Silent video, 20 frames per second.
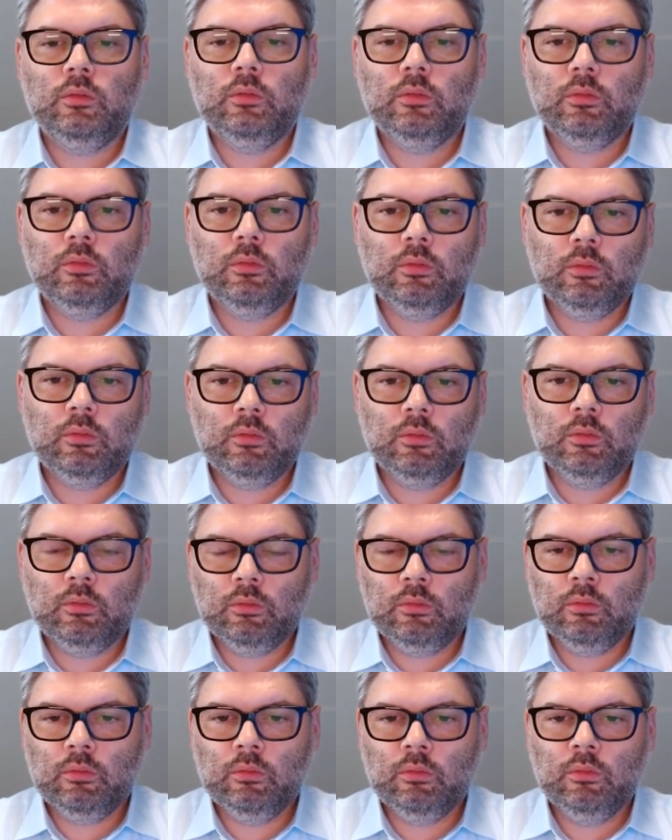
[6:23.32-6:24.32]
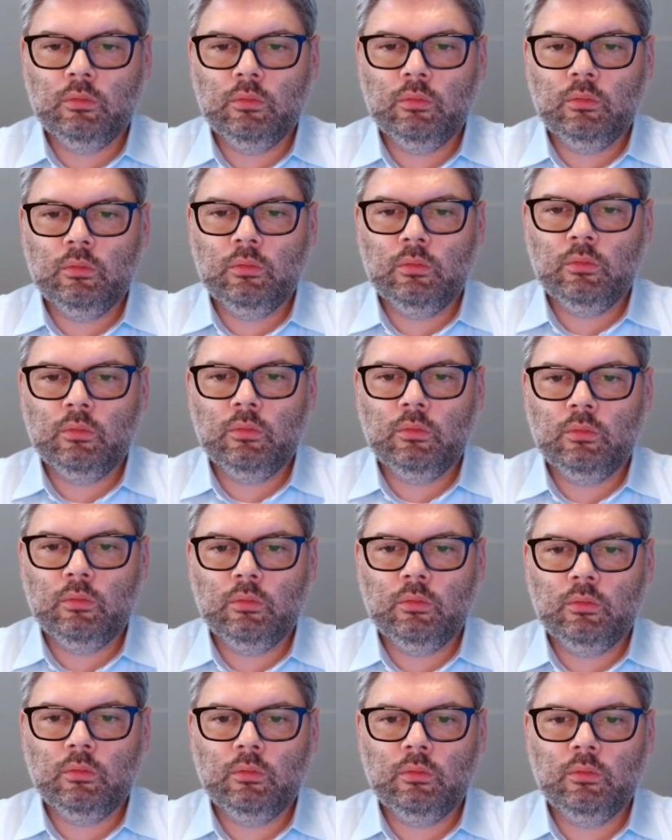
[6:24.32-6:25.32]

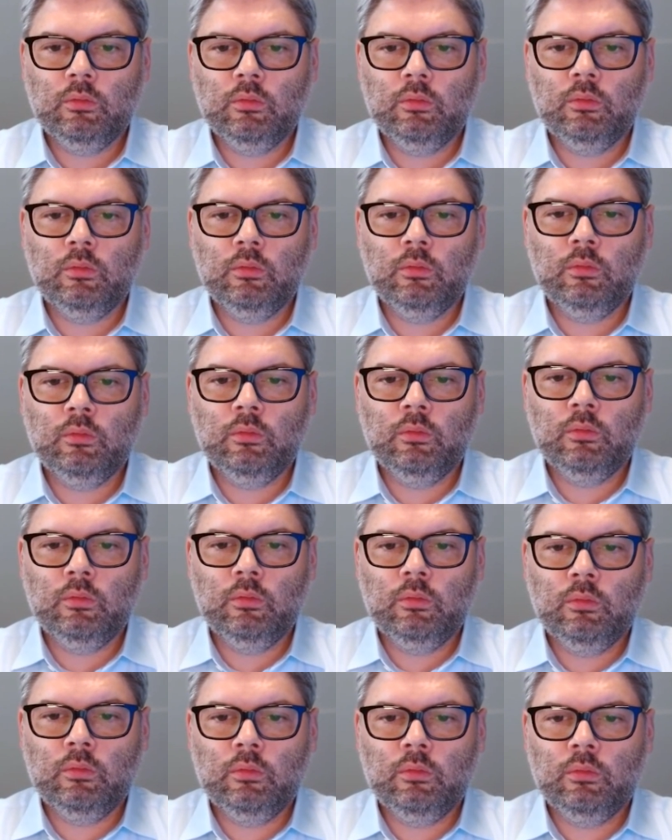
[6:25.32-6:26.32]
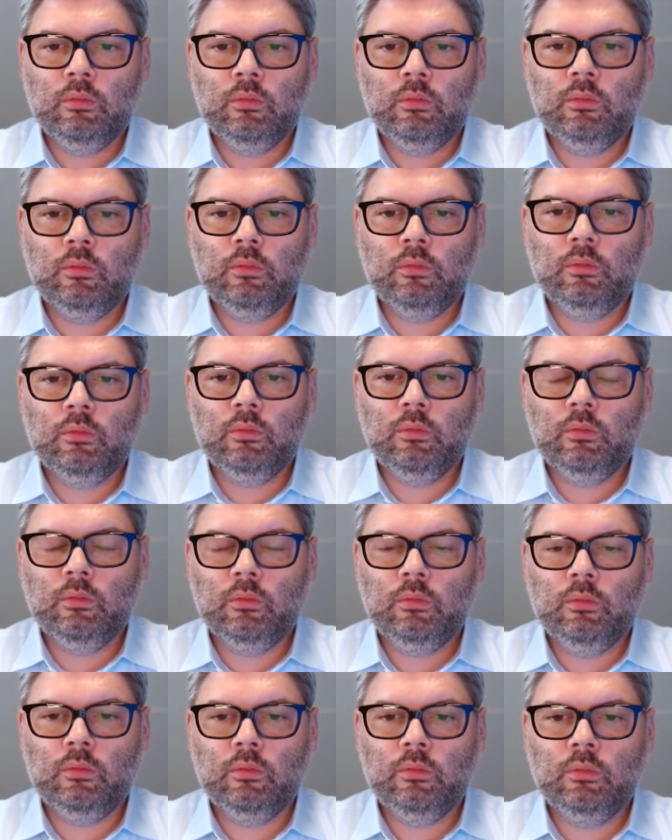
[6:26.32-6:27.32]

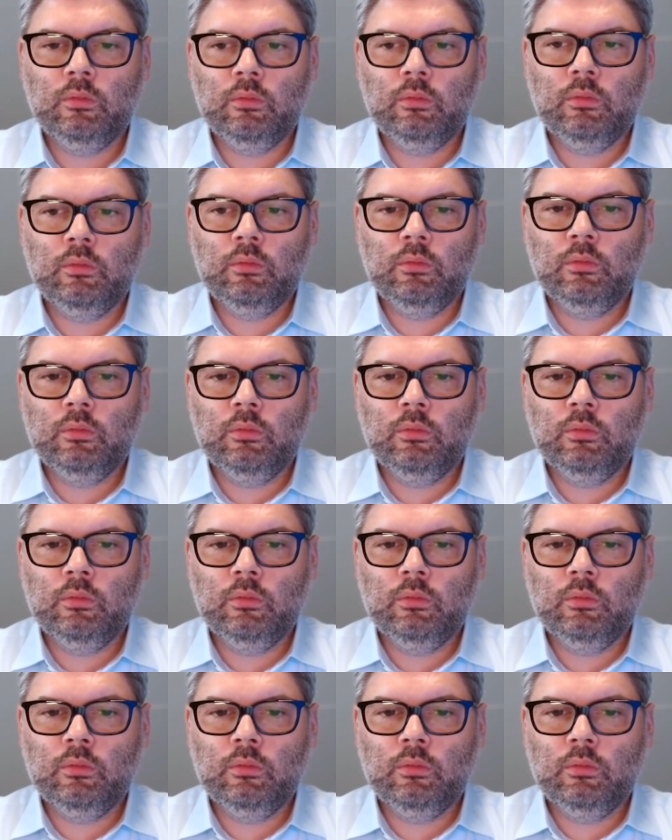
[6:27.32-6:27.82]
(silent)